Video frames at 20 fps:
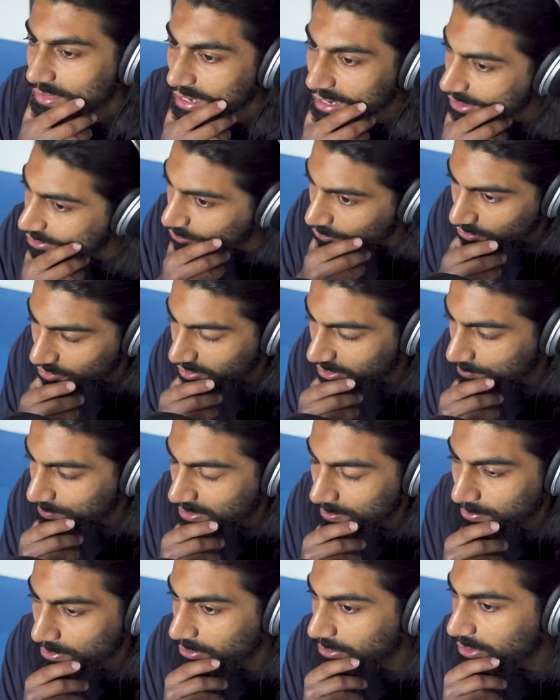And I don't think
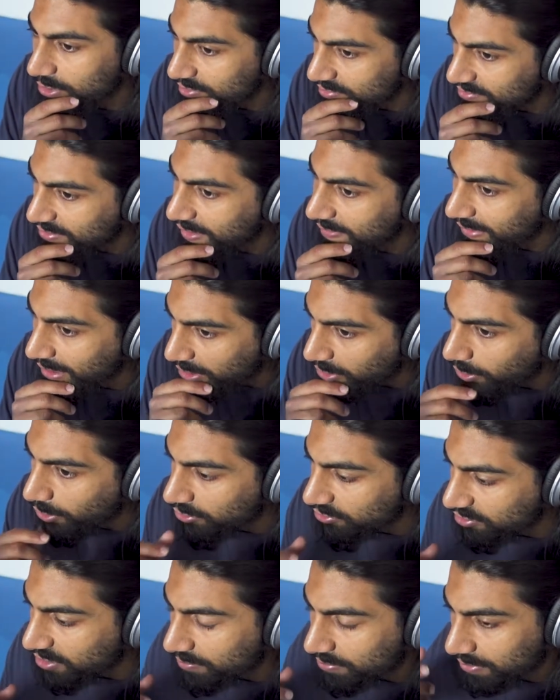people understand that
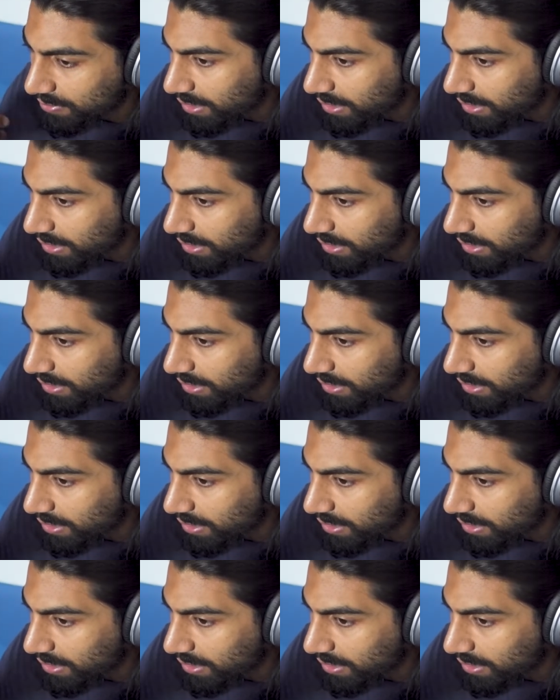concept.